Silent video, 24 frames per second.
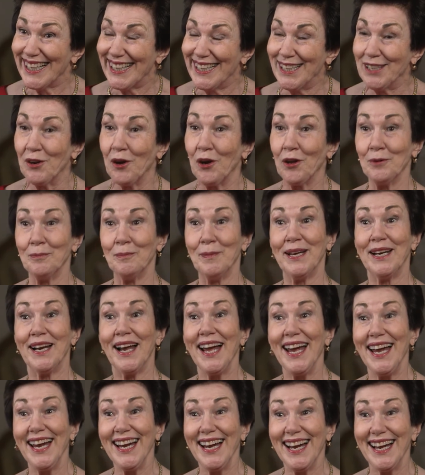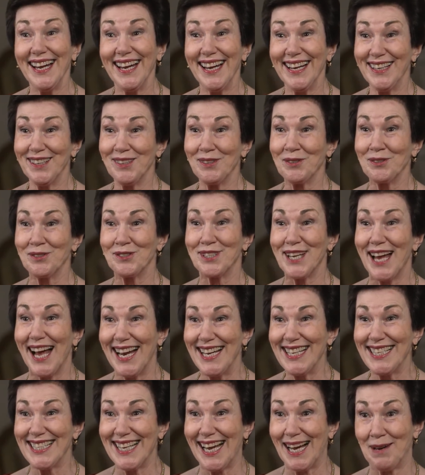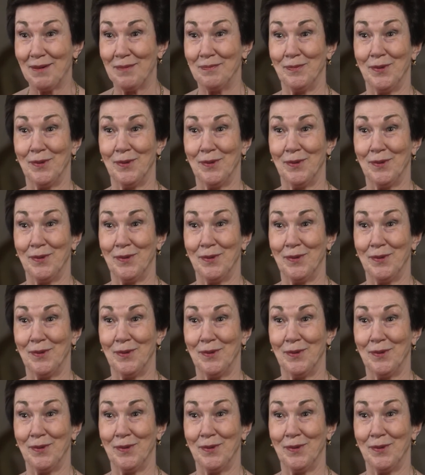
not merengue, not salsa,